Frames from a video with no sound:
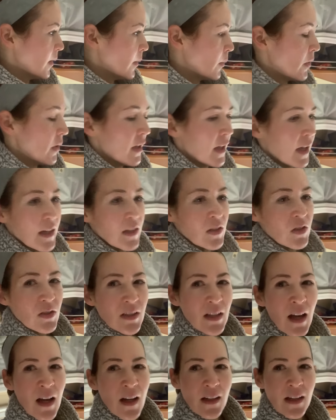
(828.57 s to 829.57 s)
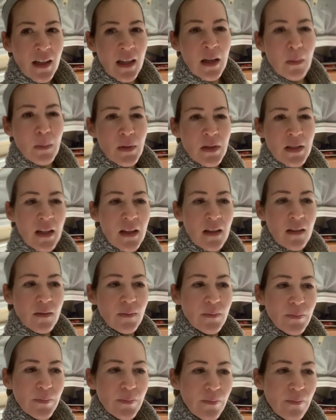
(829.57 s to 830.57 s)
But yeah, it just kind of keeps it
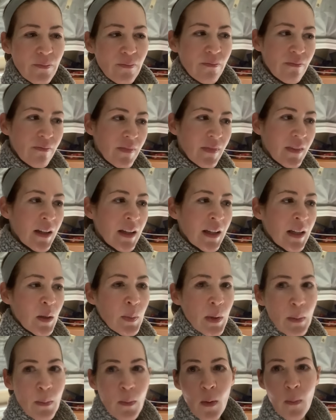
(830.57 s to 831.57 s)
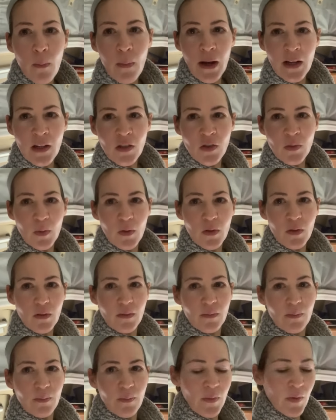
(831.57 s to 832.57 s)
a little bit more manageable
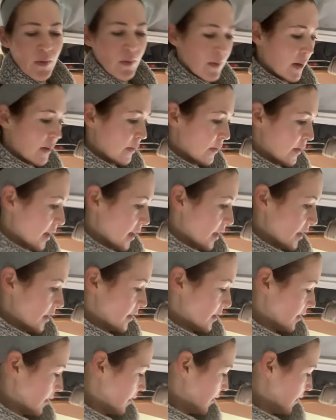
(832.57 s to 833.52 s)
throughout the night.